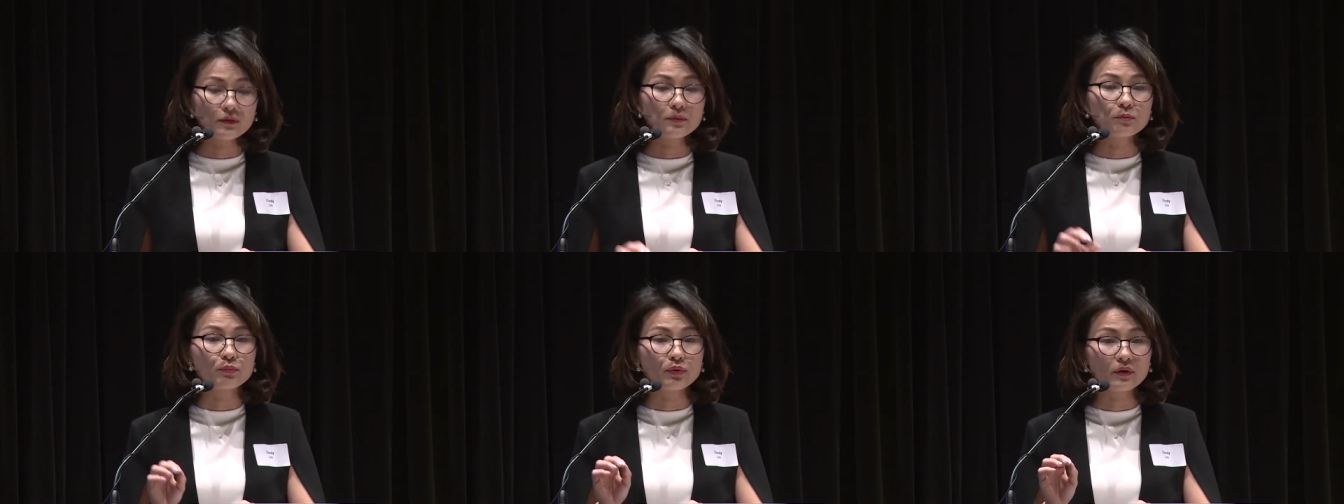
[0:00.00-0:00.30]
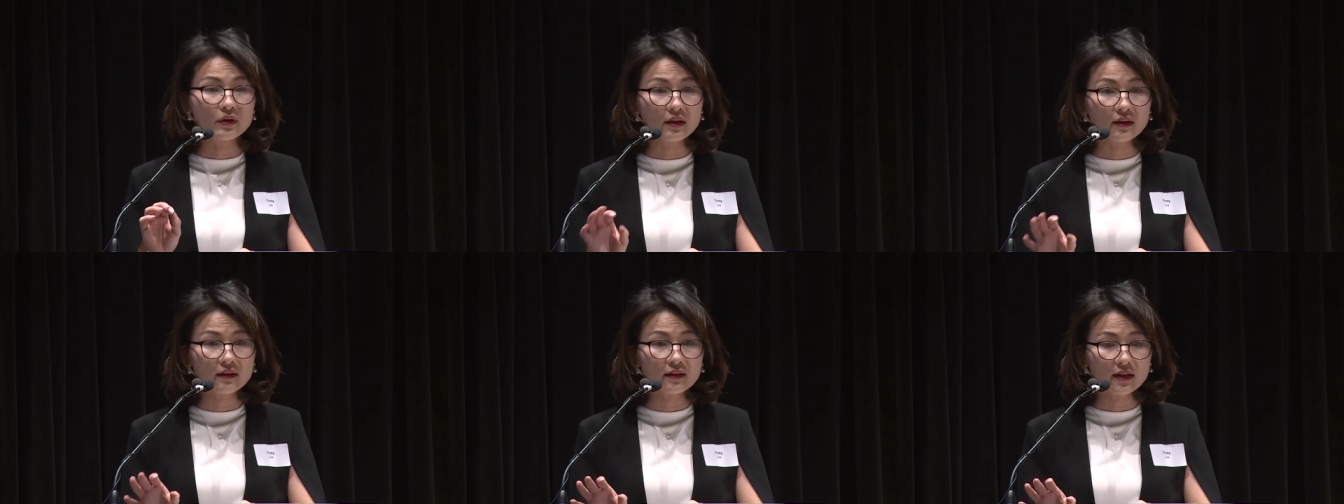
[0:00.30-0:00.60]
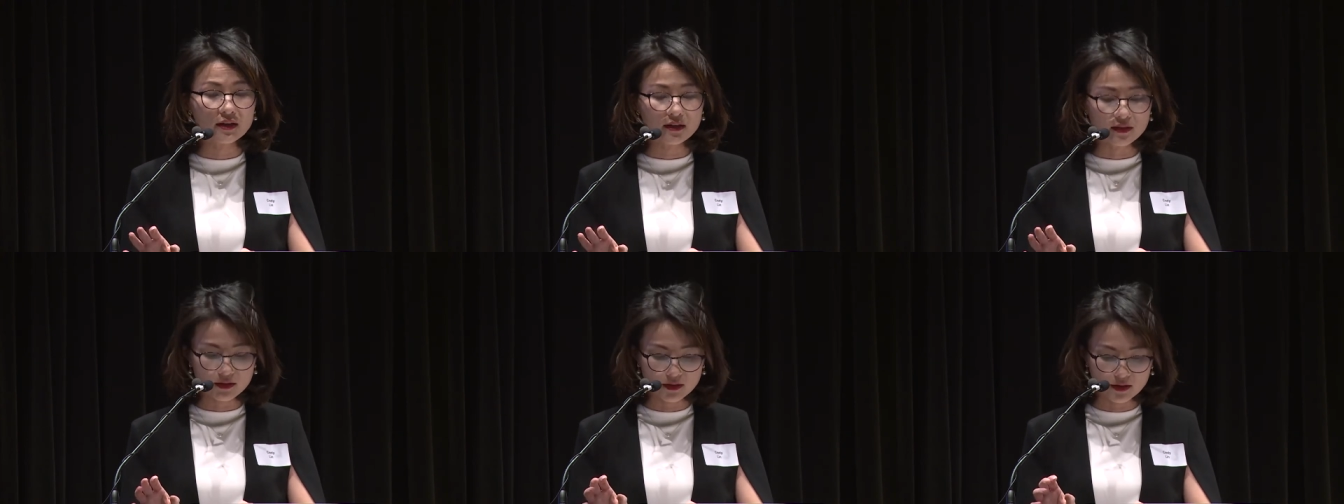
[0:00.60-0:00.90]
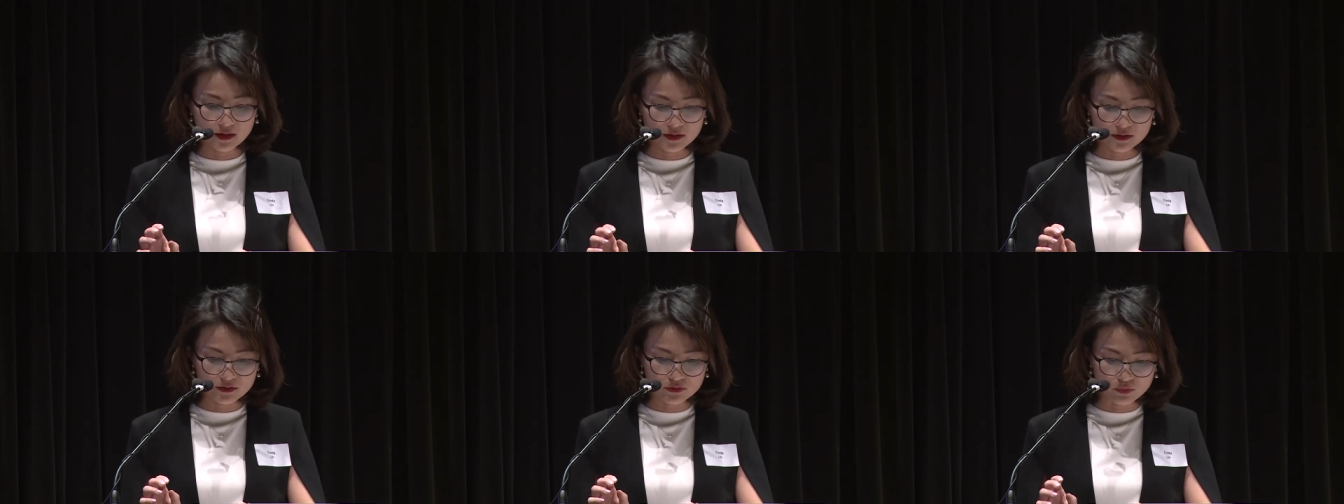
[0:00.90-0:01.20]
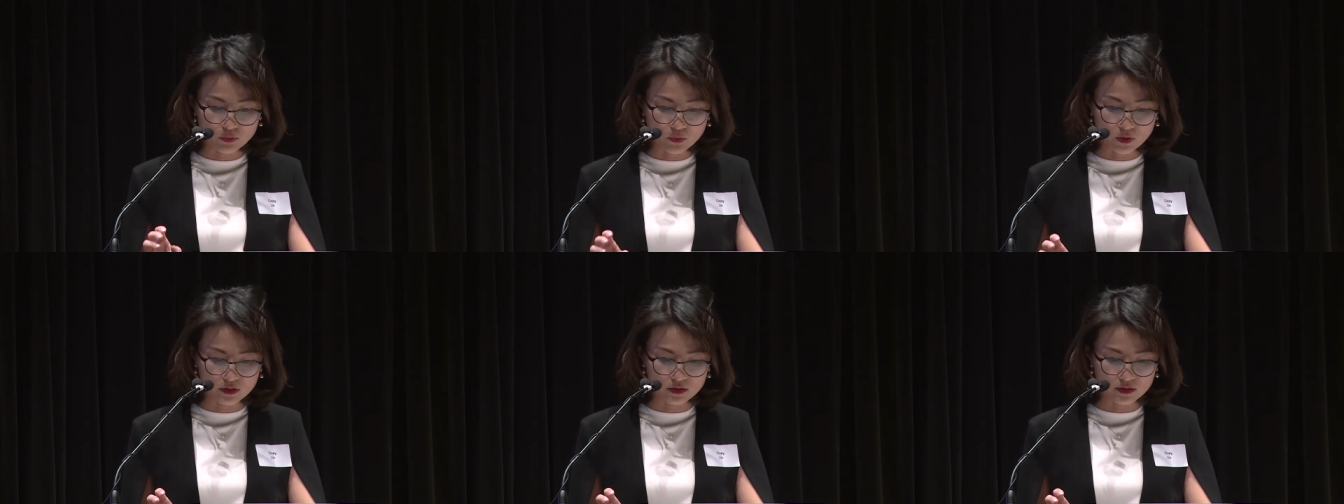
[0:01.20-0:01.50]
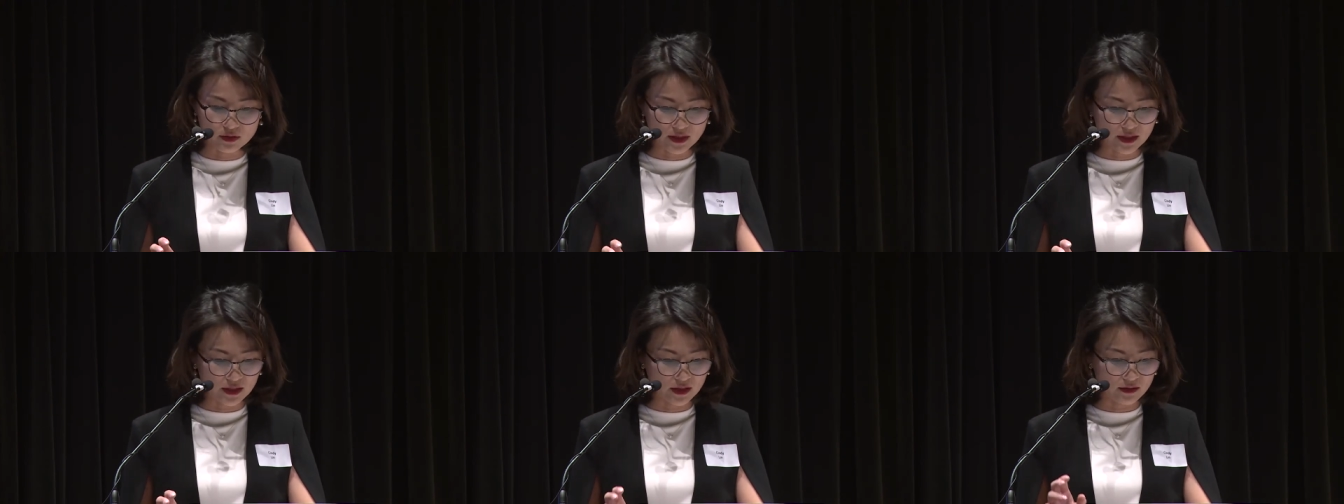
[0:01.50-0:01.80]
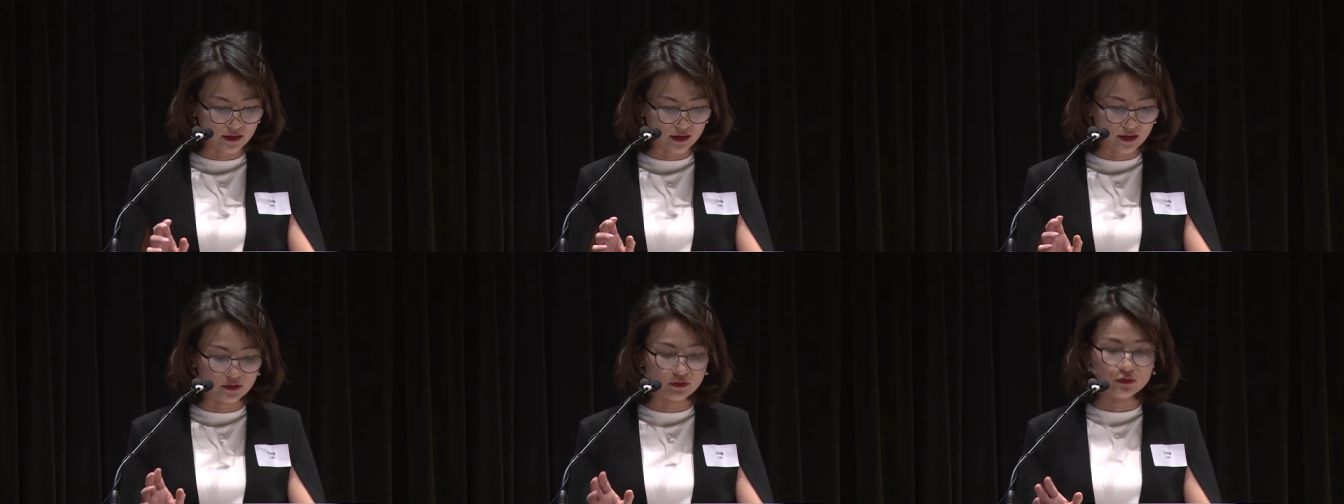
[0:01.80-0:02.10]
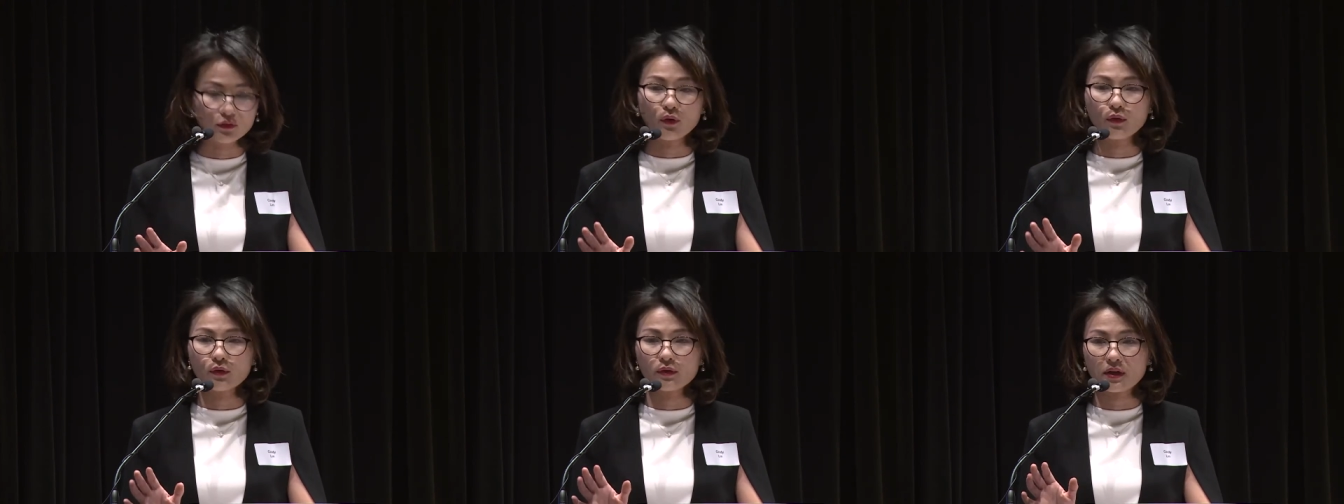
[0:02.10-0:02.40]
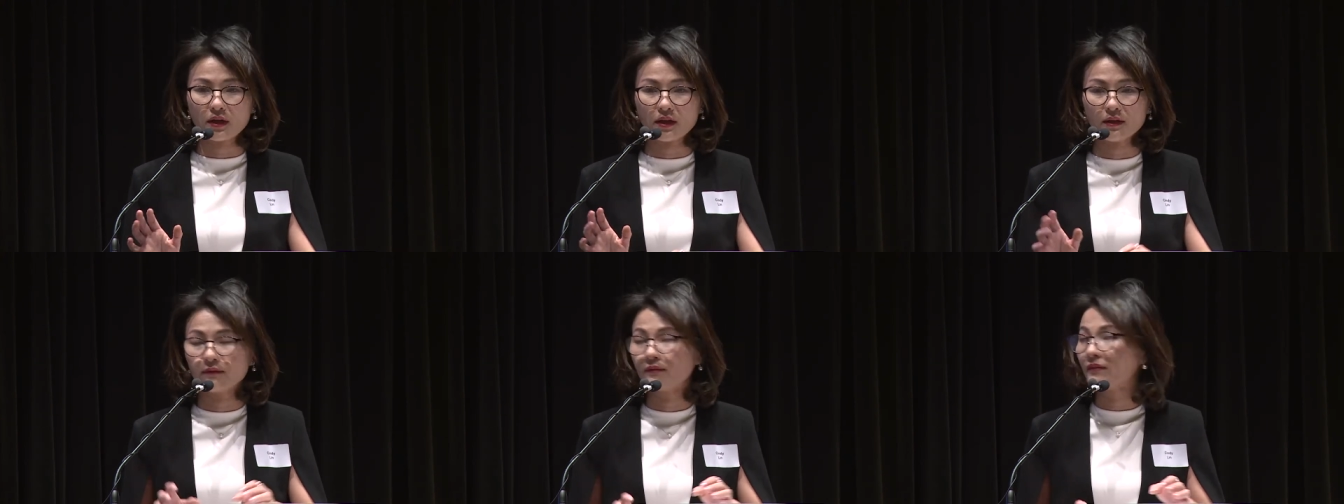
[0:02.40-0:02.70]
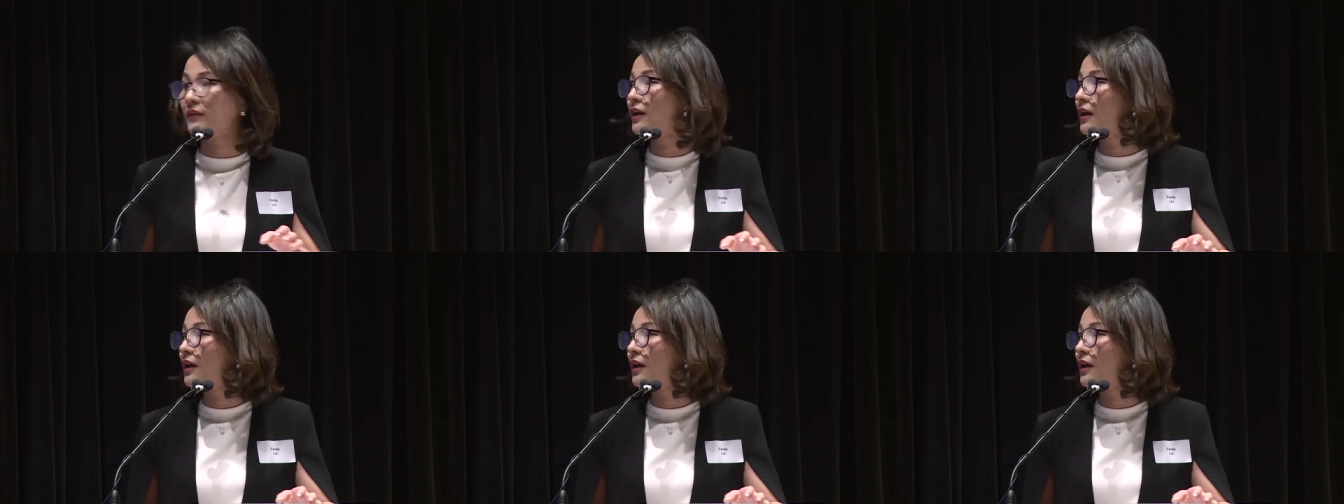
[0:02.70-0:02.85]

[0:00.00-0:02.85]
breathing, swallowing, and talking.